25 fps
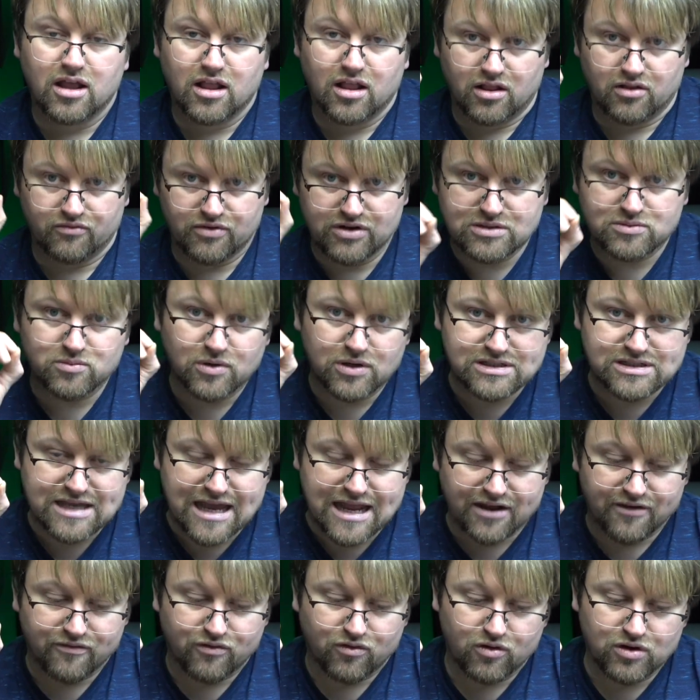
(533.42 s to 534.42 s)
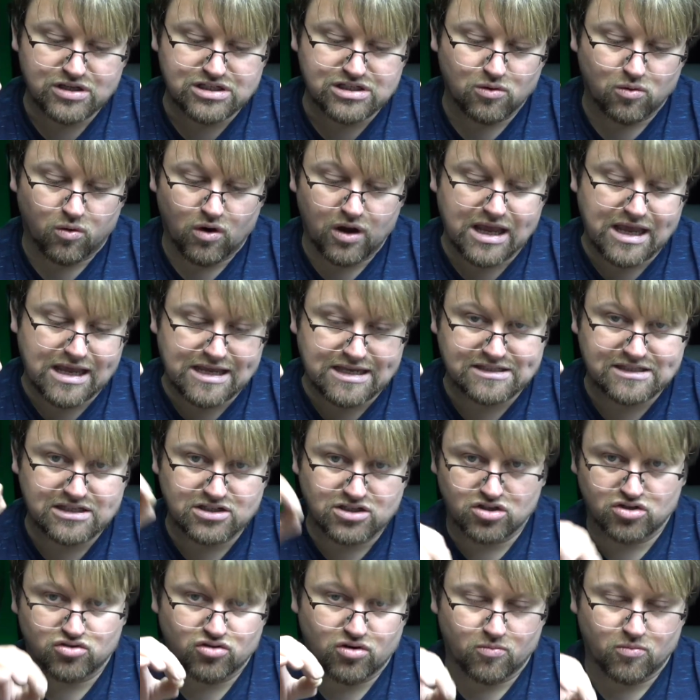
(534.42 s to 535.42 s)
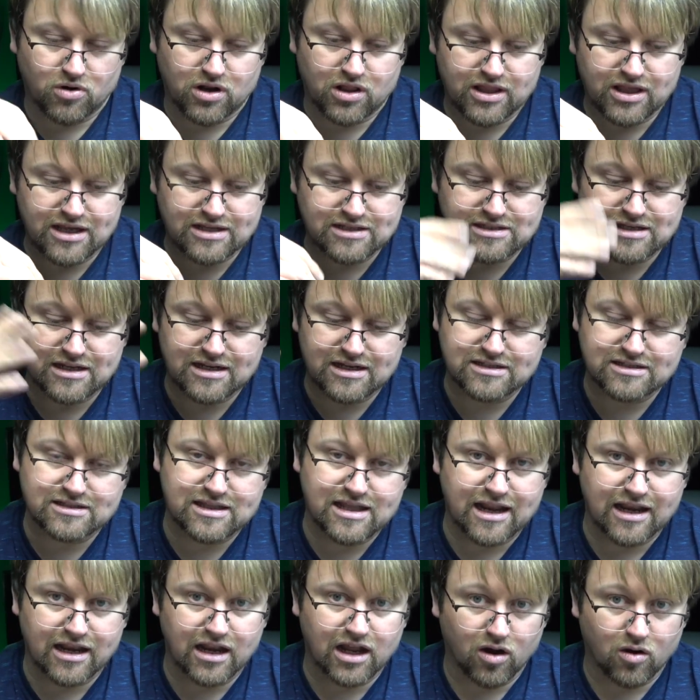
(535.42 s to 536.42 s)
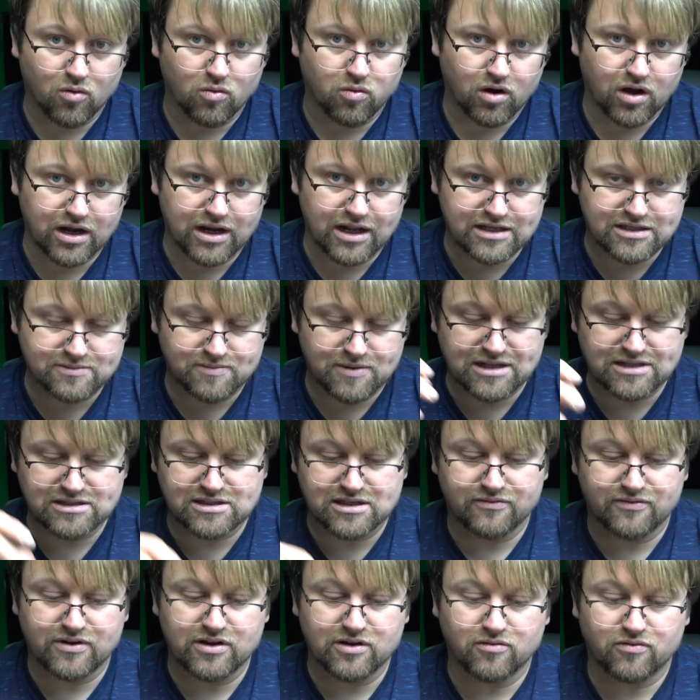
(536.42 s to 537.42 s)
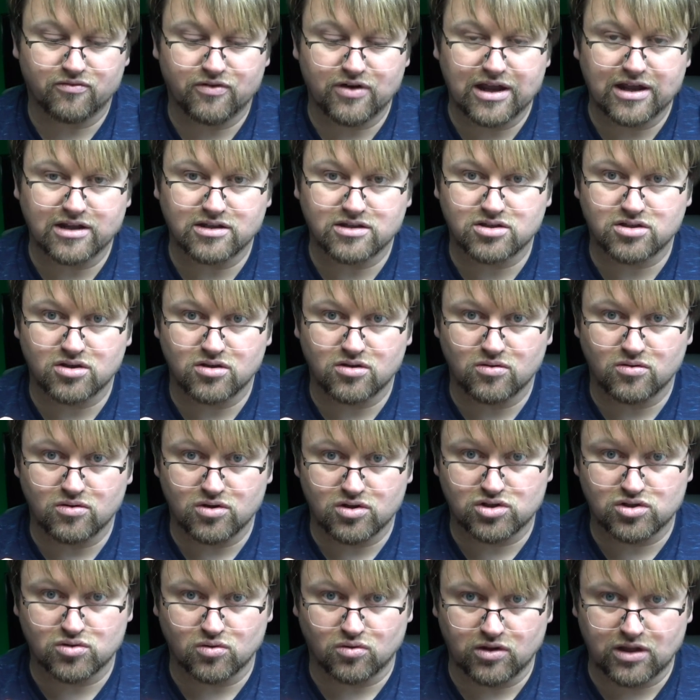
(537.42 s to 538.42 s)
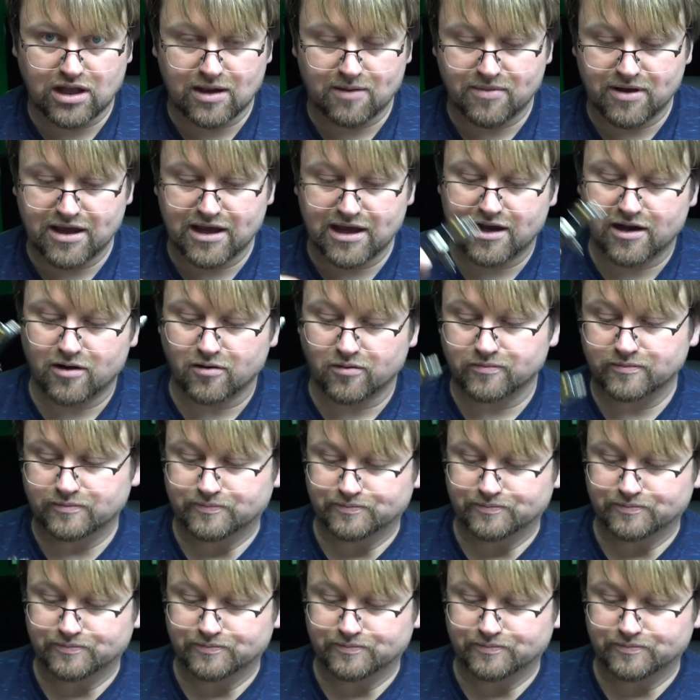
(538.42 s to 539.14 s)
The reason why I say that for is quite easy to drop one of these, and it's then quite an expensive little thing to sort that bit out.